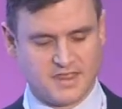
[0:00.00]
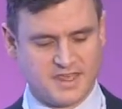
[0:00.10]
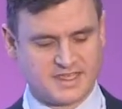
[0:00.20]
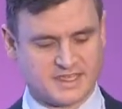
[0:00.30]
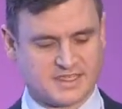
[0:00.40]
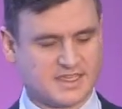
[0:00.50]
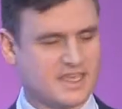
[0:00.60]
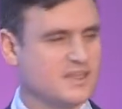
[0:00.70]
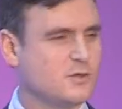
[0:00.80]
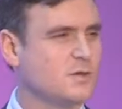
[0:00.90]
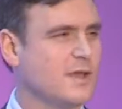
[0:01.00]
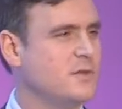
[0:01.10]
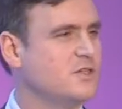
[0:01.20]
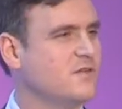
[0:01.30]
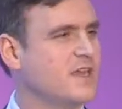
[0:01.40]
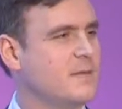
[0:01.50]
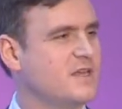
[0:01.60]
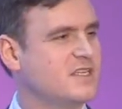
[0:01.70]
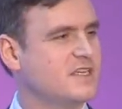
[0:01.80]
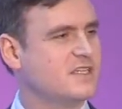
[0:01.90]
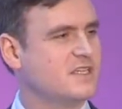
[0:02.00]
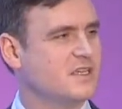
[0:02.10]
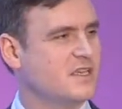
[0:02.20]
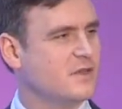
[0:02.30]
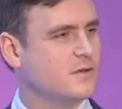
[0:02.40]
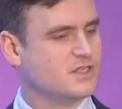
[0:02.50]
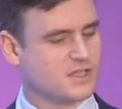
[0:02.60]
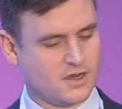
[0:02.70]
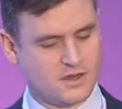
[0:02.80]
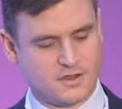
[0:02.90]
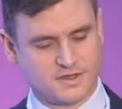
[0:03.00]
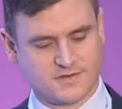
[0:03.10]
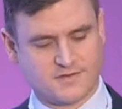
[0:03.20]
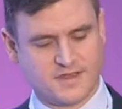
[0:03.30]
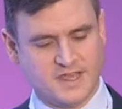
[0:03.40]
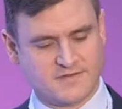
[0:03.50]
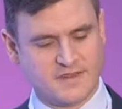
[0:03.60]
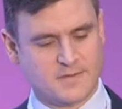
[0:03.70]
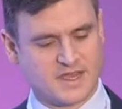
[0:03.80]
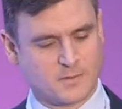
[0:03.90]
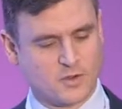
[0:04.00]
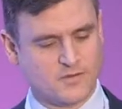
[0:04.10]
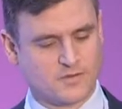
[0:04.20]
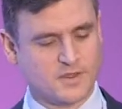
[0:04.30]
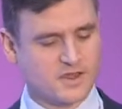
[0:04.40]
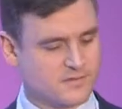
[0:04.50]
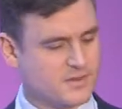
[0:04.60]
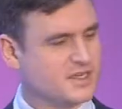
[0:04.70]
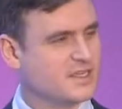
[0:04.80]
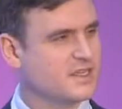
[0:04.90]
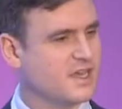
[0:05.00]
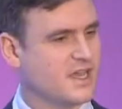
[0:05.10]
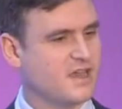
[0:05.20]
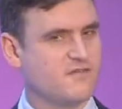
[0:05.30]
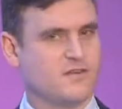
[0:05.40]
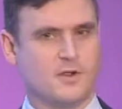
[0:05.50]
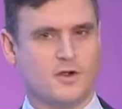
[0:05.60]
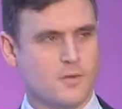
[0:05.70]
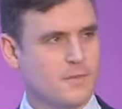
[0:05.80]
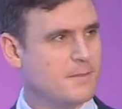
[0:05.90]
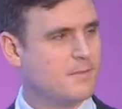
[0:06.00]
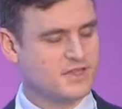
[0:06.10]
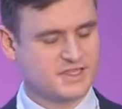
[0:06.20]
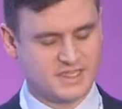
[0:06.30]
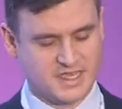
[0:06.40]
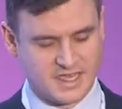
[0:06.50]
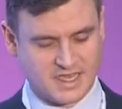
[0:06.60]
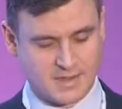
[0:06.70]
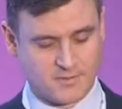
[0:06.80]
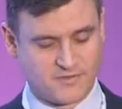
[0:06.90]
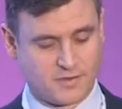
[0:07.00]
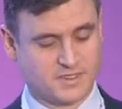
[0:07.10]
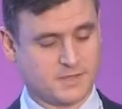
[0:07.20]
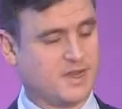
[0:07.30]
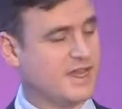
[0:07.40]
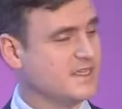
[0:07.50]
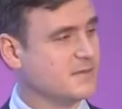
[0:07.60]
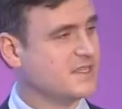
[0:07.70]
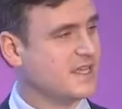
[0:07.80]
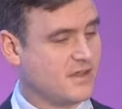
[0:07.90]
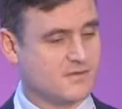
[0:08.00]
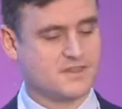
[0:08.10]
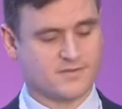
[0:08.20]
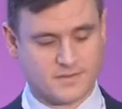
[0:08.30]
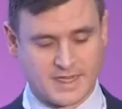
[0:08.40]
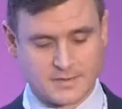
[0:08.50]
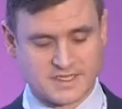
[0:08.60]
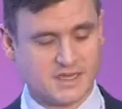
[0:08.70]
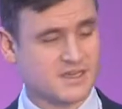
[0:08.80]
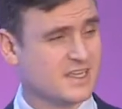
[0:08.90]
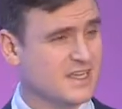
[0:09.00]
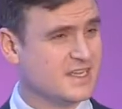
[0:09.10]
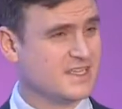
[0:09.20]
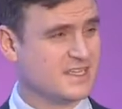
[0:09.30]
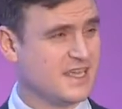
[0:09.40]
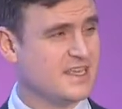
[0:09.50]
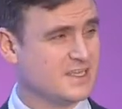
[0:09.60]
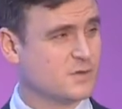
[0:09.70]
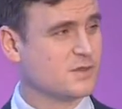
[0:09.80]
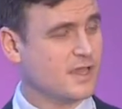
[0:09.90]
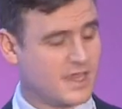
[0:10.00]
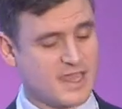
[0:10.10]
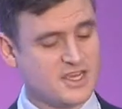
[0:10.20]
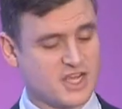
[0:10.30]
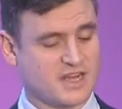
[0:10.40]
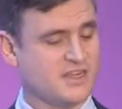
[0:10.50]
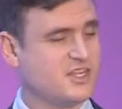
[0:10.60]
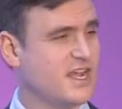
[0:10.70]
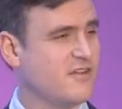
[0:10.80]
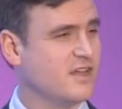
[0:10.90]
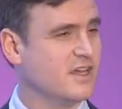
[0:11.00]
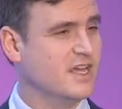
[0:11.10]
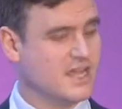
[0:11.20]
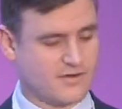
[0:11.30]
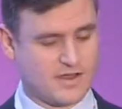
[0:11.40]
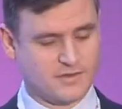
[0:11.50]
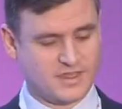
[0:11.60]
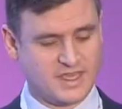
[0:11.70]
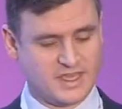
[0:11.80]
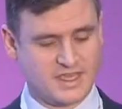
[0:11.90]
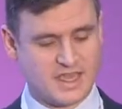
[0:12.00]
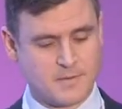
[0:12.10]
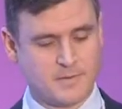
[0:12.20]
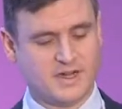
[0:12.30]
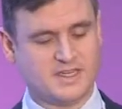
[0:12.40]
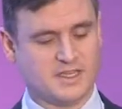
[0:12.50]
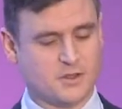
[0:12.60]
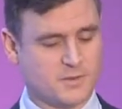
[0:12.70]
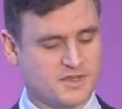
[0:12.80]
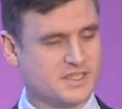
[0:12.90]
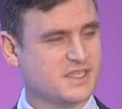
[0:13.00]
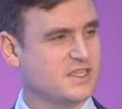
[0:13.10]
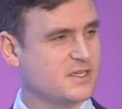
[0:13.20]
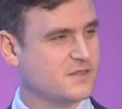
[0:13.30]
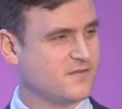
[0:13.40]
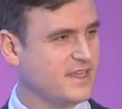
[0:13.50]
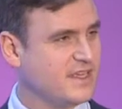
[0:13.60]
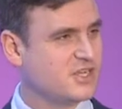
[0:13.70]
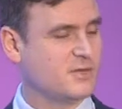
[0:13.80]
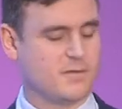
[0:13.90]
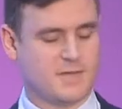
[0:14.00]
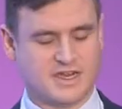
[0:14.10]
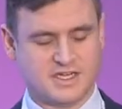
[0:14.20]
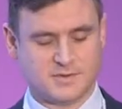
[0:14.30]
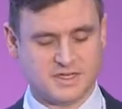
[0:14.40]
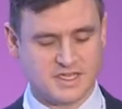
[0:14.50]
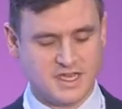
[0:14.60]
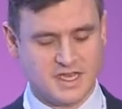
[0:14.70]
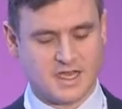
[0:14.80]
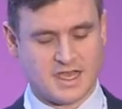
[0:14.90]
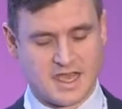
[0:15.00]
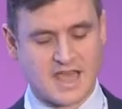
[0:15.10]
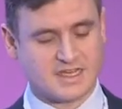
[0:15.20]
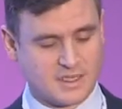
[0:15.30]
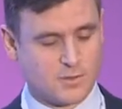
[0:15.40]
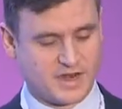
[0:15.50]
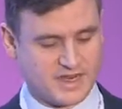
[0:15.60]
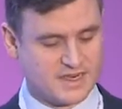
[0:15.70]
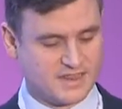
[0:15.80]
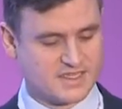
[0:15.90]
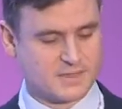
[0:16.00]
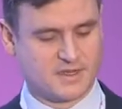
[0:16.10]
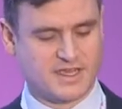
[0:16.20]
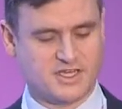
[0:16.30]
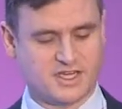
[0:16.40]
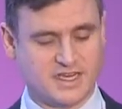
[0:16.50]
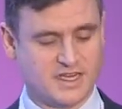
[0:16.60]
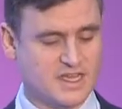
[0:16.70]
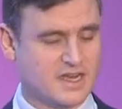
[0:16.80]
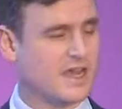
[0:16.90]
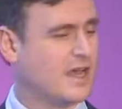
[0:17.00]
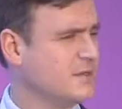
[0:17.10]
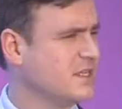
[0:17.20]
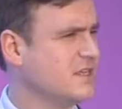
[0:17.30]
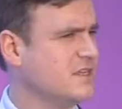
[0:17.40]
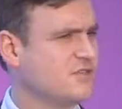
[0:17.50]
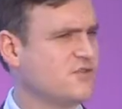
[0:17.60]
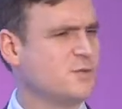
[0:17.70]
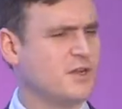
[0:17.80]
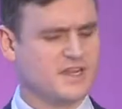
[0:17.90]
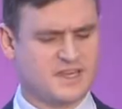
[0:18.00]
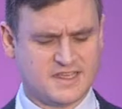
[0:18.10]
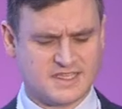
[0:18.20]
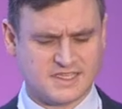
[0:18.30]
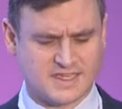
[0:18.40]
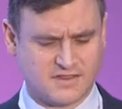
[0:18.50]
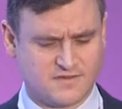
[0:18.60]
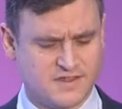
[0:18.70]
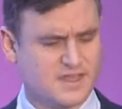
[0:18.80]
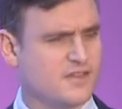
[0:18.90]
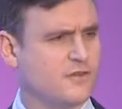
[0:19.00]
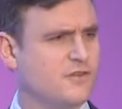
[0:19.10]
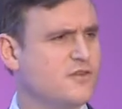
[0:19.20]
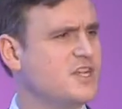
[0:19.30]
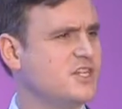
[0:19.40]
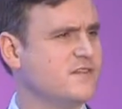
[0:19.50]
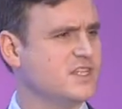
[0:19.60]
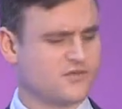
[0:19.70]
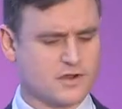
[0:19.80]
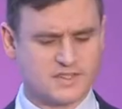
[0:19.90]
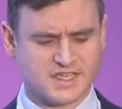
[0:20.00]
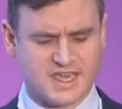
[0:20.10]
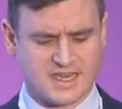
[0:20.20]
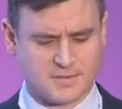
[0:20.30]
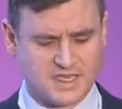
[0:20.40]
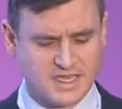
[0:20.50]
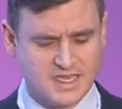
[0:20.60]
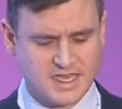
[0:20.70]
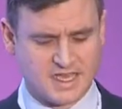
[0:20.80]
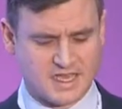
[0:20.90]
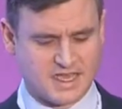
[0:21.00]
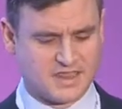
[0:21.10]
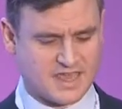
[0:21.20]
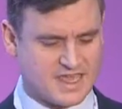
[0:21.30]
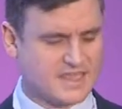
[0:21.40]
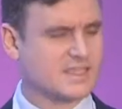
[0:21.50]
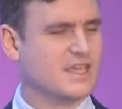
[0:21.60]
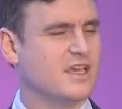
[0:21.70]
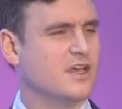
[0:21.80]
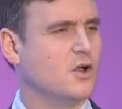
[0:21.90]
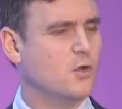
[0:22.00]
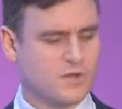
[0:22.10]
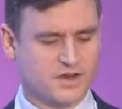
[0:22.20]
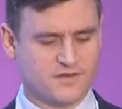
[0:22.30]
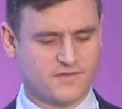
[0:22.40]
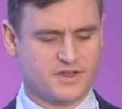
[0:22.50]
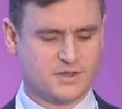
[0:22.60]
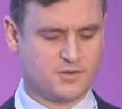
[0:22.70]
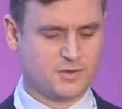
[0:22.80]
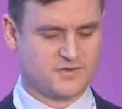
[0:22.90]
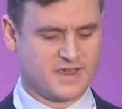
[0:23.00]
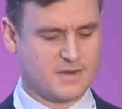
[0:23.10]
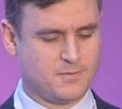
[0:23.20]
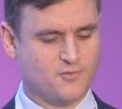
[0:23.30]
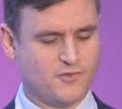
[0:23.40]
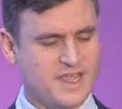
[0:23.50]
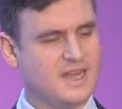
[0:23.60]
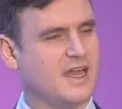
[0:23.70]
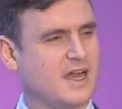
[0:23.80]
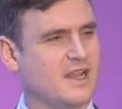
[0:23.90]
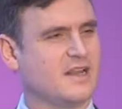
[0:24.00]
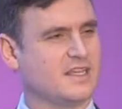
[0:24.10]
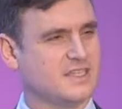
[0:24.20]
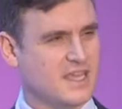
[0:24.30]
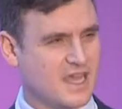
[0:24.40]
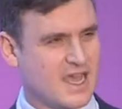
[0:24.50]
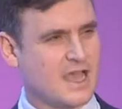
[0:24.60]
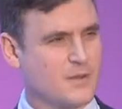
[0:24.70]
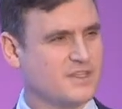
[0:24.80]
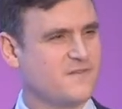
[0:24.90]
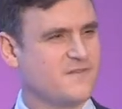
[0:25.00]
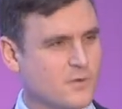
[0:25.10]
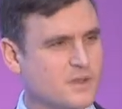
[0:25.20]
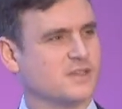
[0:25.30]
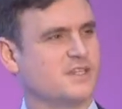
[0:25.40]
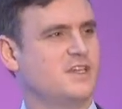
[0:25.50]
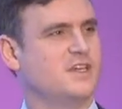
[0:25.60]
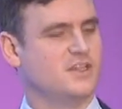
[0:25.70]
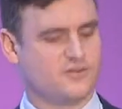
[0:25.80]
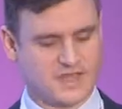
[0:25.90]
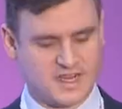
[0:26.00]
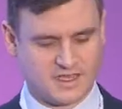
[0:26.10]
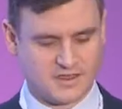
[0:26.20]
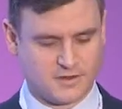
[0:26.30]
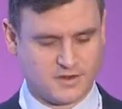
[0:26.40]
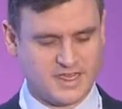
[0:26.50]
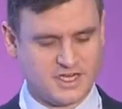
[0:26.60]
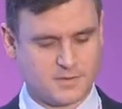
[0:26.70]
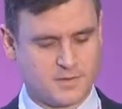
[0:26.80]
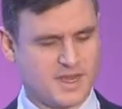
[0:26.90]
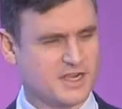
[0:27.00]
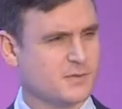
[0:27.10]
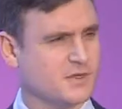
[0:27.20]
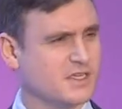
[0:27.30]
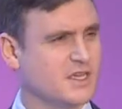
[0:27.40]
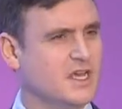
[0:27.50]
this, as I say, this was where we sort of came into this. There was a lot of feedback both from government, from our own members, from suppliers themselves and from Highways England to say this was a challenge area around the capability and competence in terms of leadership and management at Tier 1 and in the supply chain. Now Highways England has responded to this itself through the creation of its Roads Academy, and that is open to provide really high-class, highways-focused training on leadership and management,